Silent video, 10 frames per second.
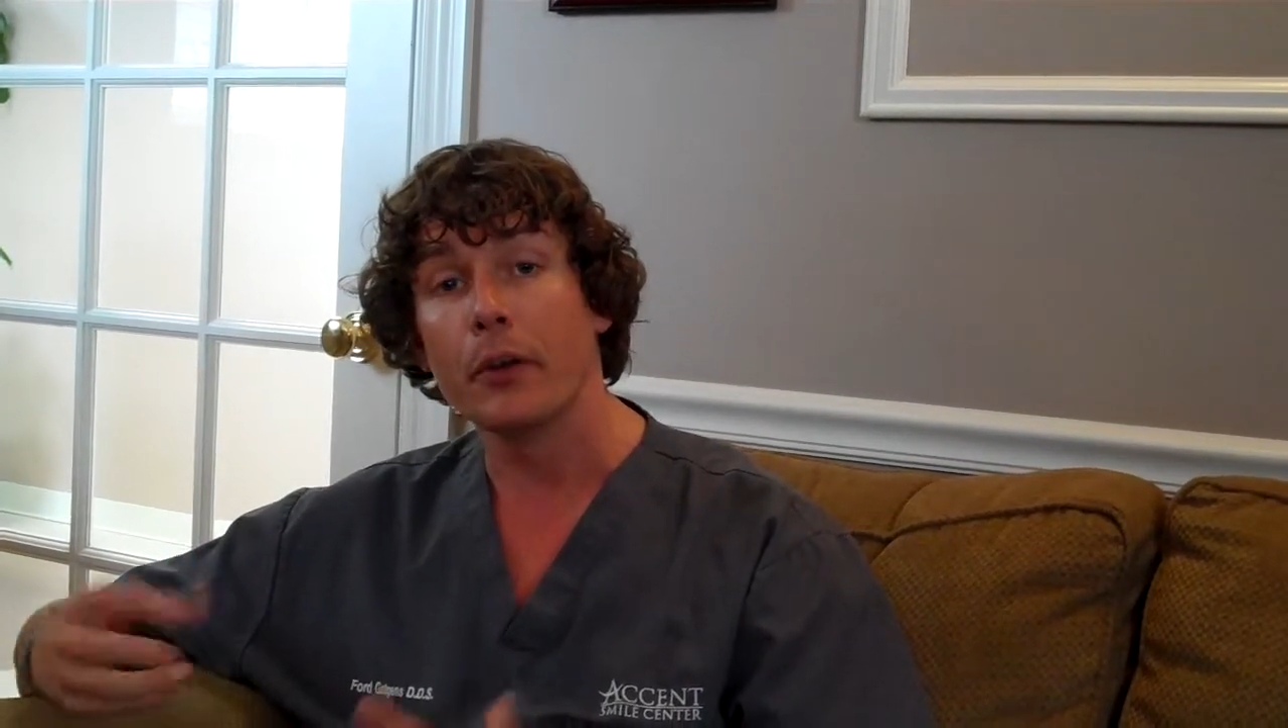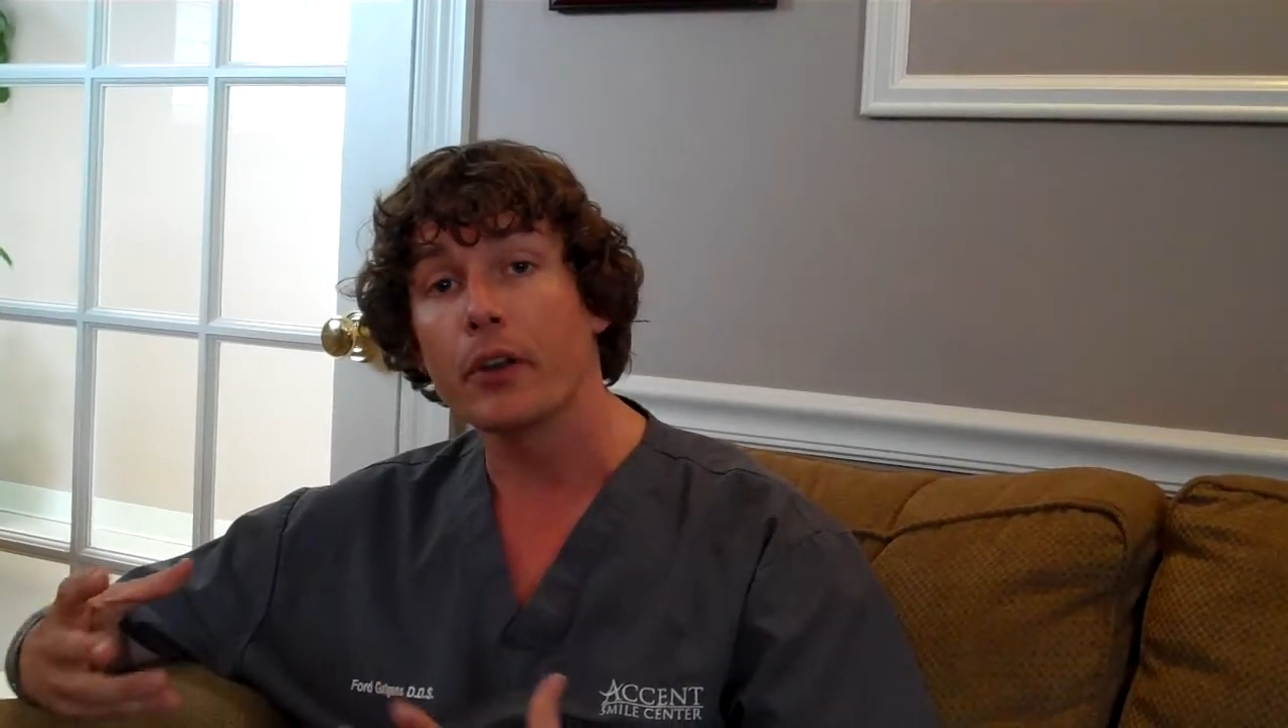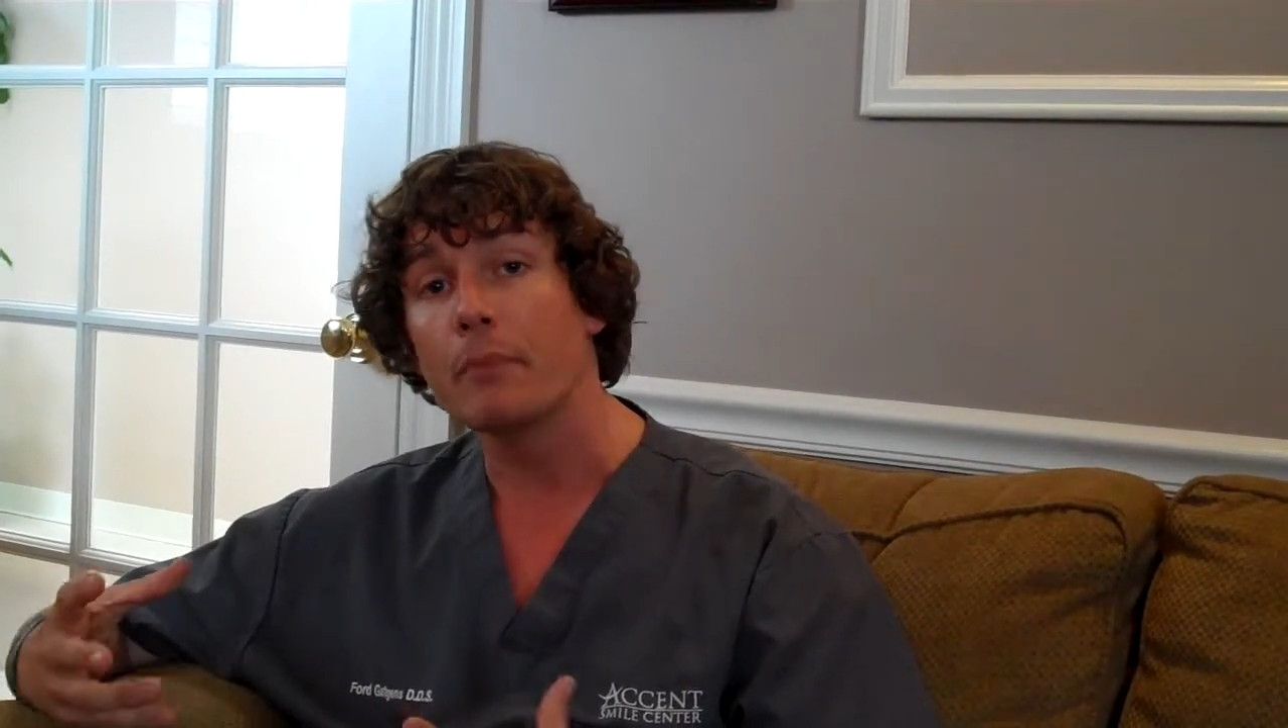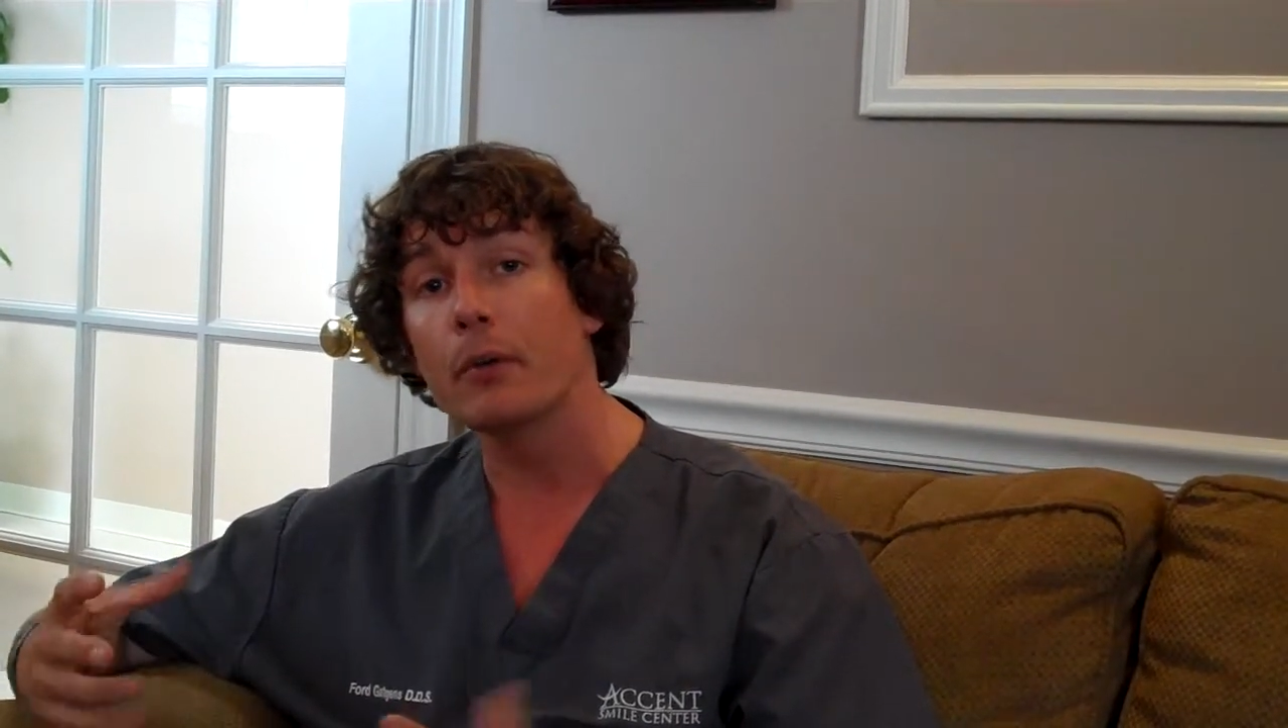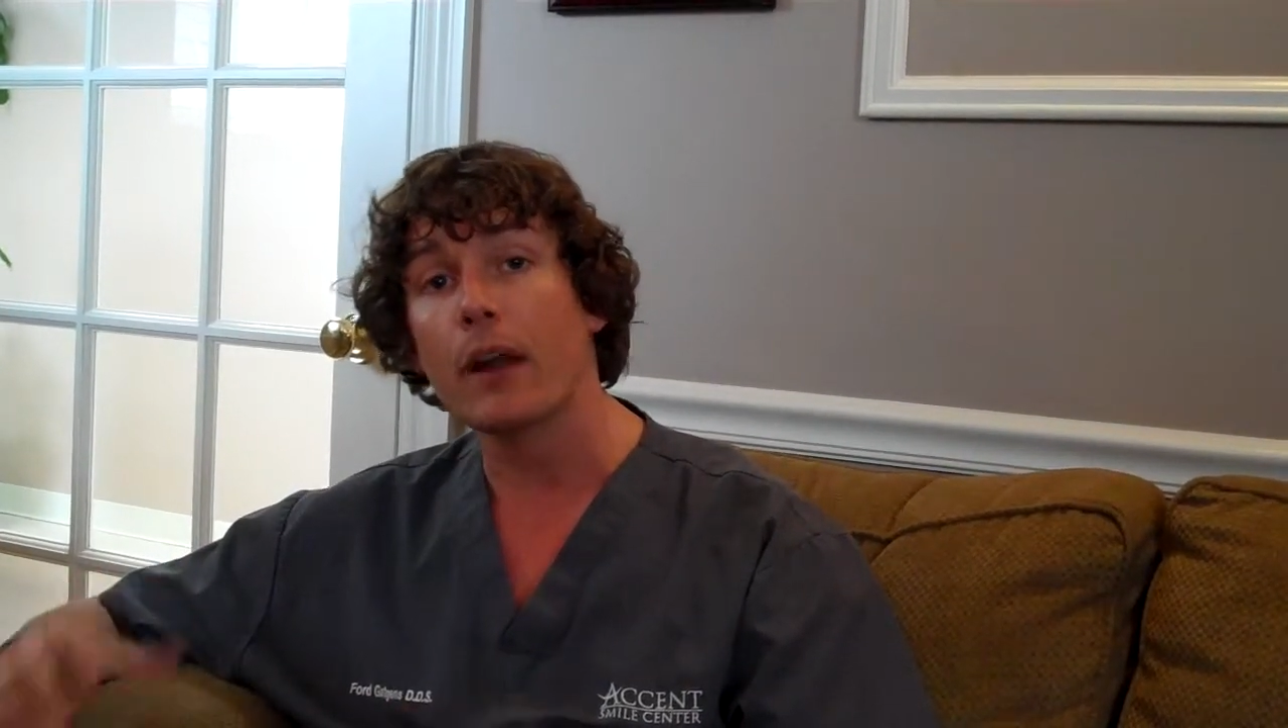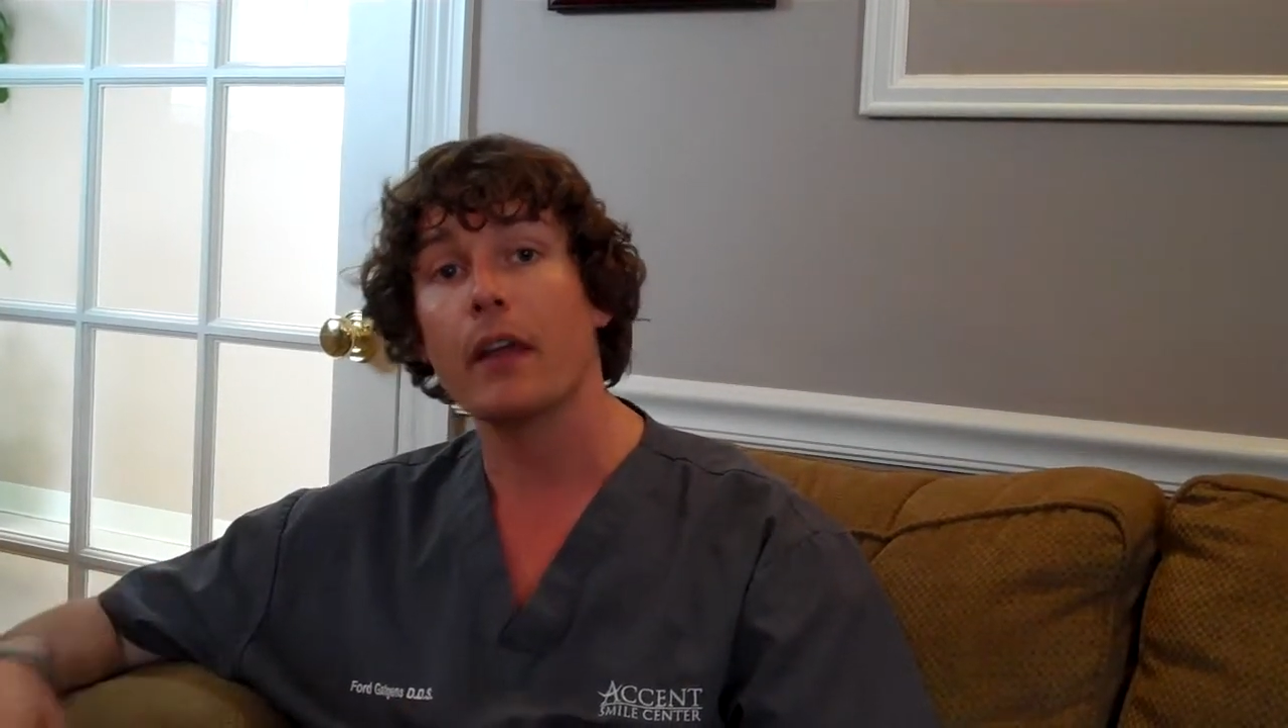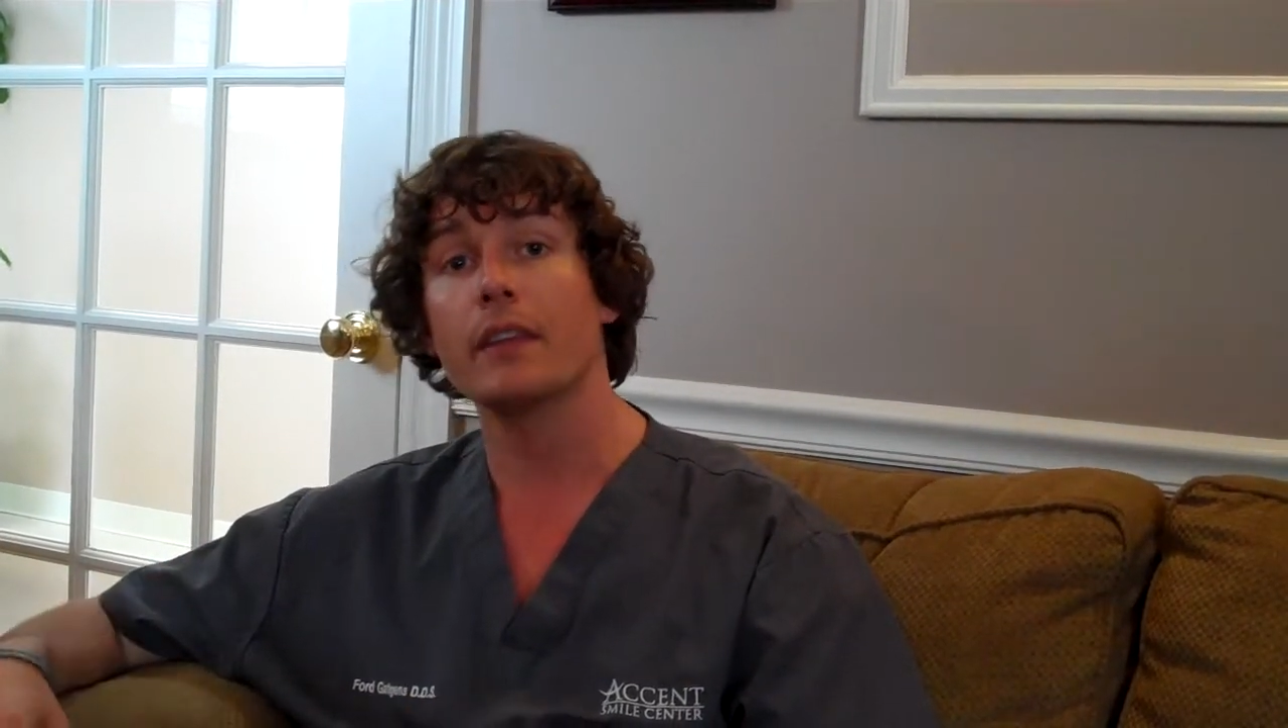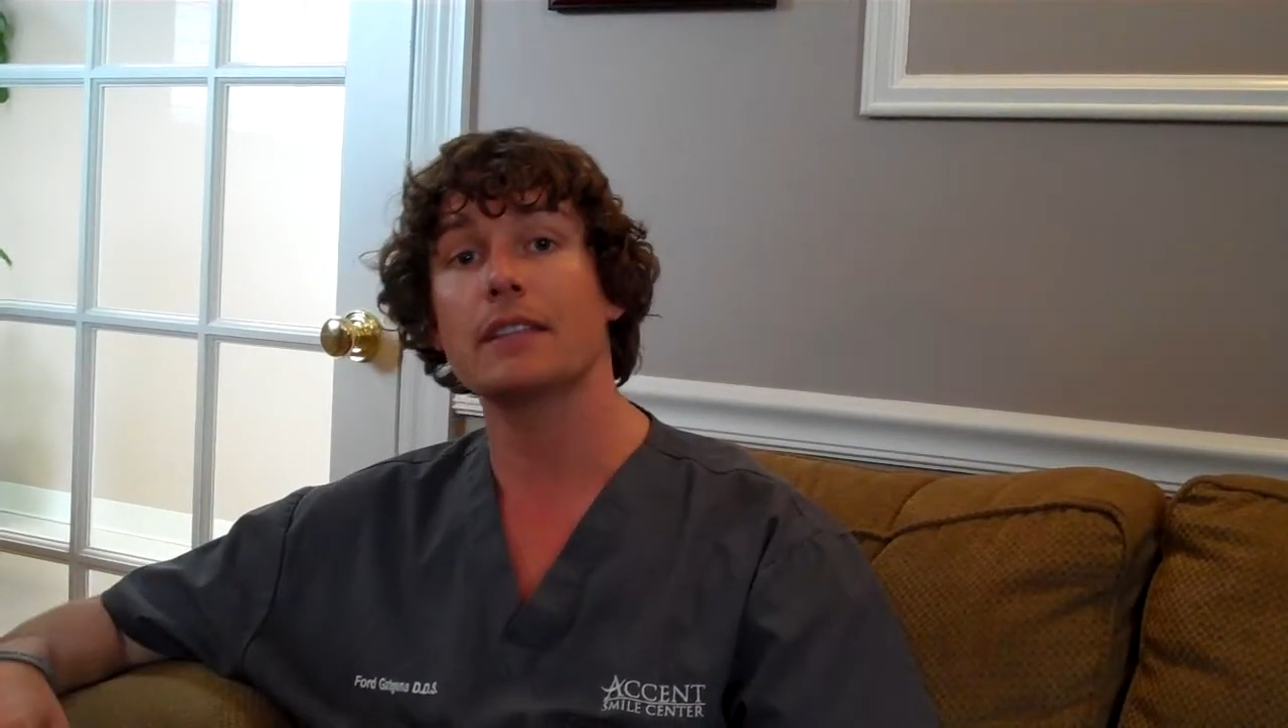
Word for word: buildup around